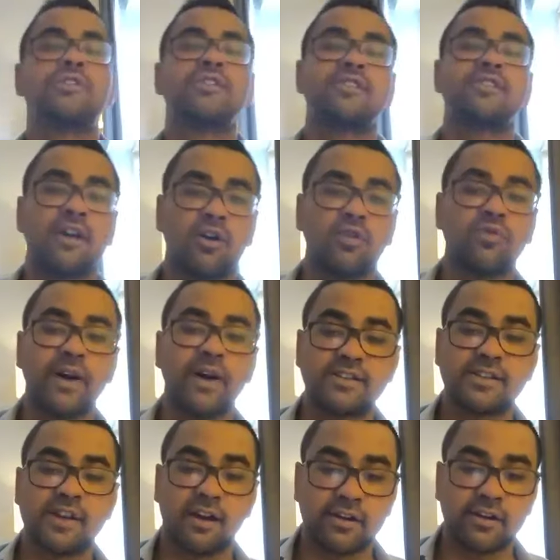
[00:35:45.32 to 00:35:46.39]
which is around where
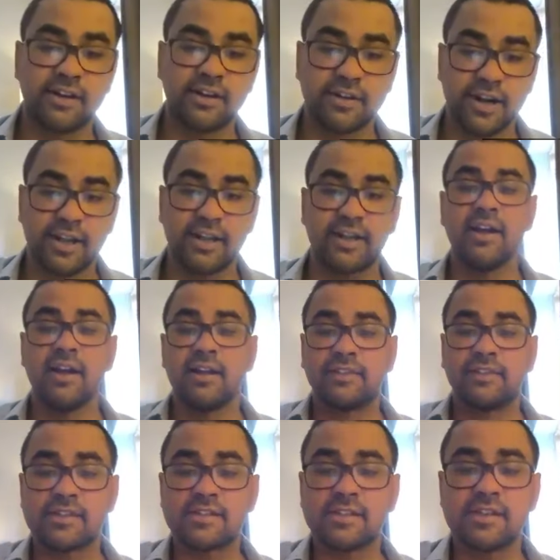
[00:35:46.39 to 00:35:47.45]
it's currently trading.
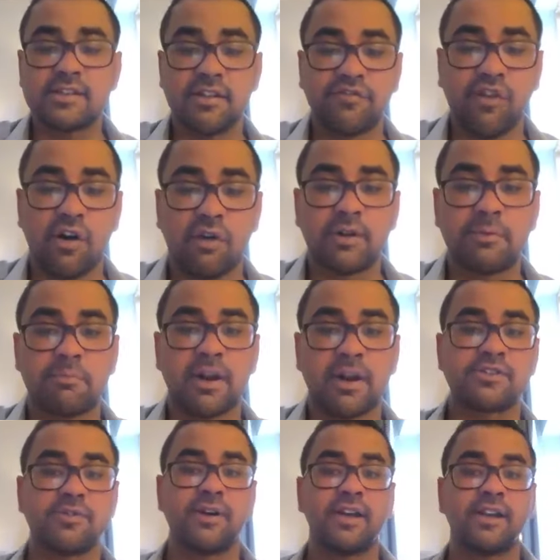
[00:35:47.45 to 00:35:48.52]
This is the forward
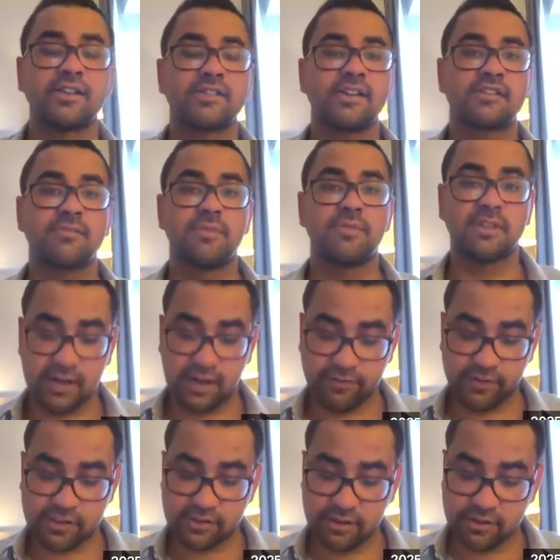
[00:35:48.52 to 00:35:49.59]
price to earnings estimate that
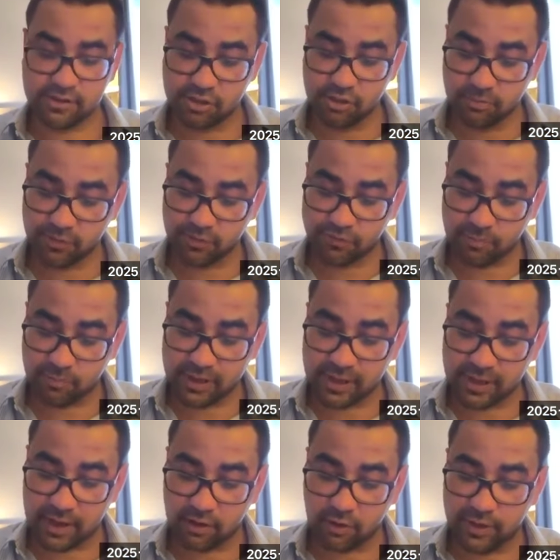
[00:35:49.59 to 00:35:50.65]
I've assumed for my
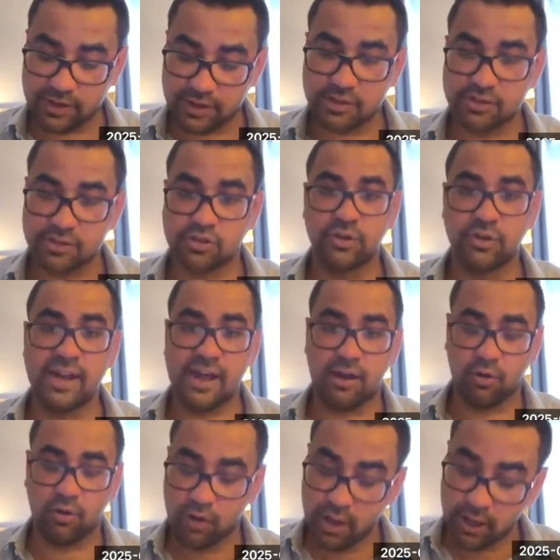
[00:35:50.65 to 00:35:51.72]
calculation. So
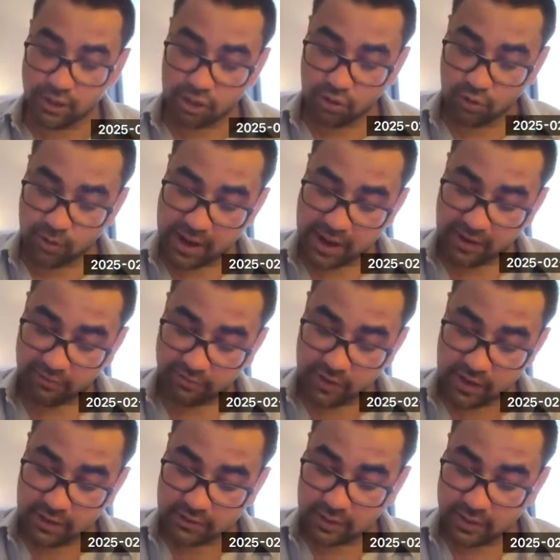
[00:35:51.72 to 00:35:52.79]
now you have
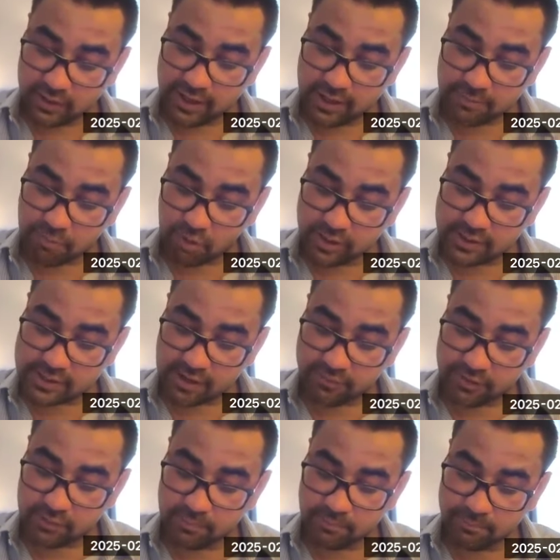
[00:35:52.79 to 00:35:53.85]

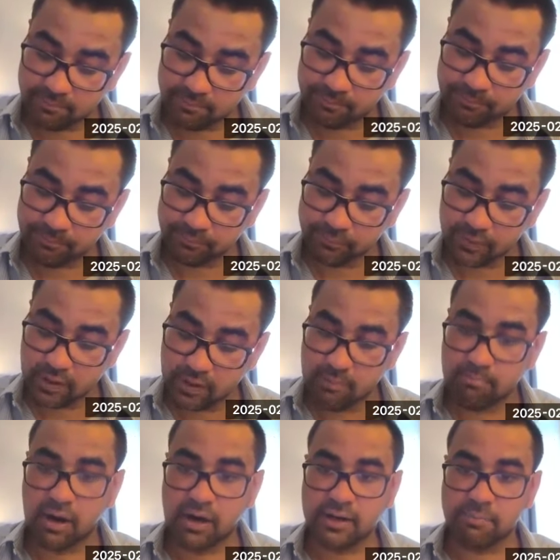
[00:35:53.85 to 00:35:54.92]
38.7,
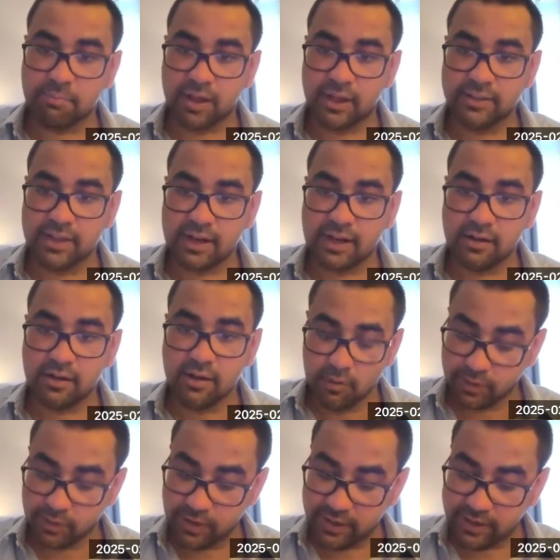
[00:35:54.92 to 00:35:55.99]
multiply that
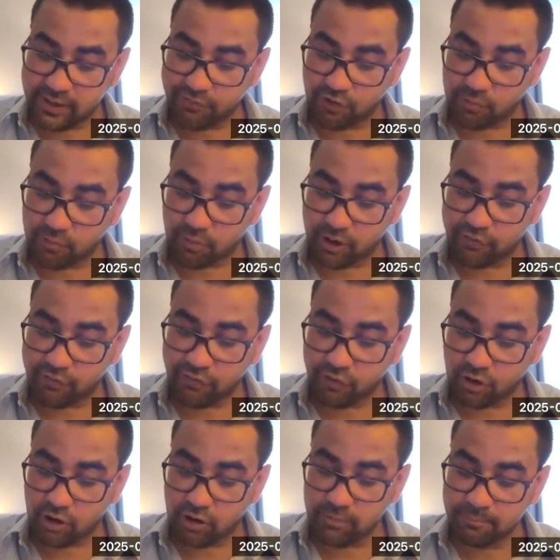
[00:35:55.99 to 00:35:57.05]
with
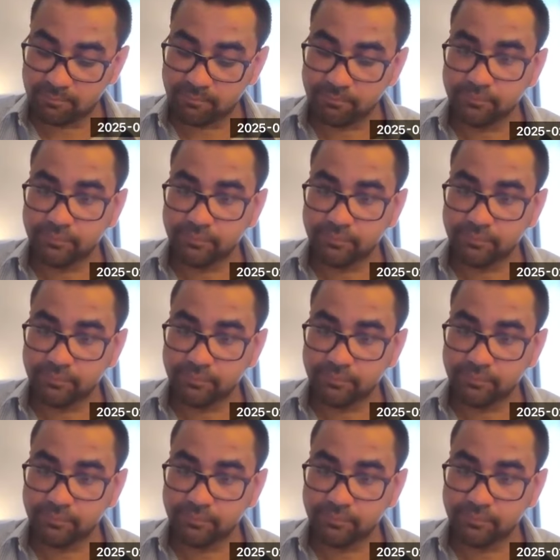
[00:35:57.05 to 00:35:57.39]
24.4,